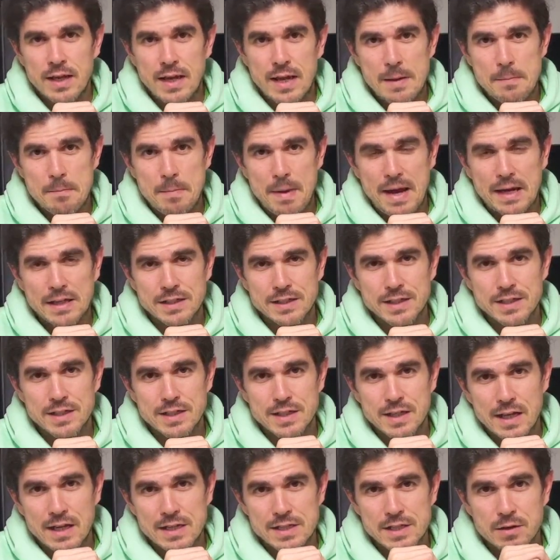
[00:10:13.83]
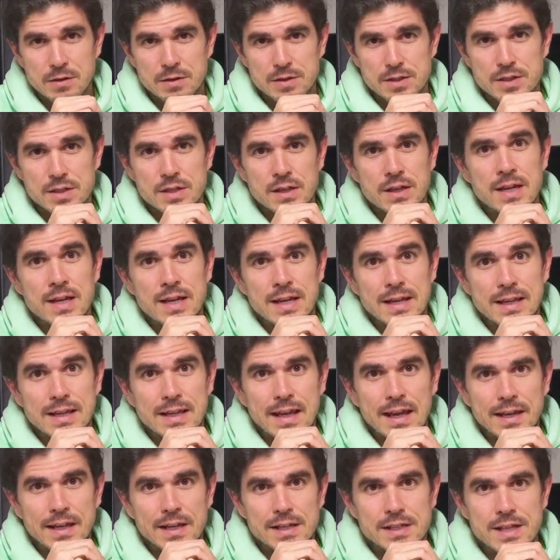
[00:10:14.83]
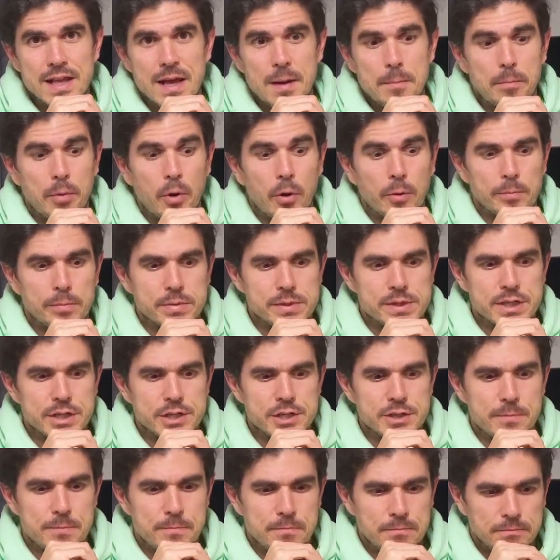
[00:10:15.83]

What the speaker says: impacted as I was getting into that bottom position.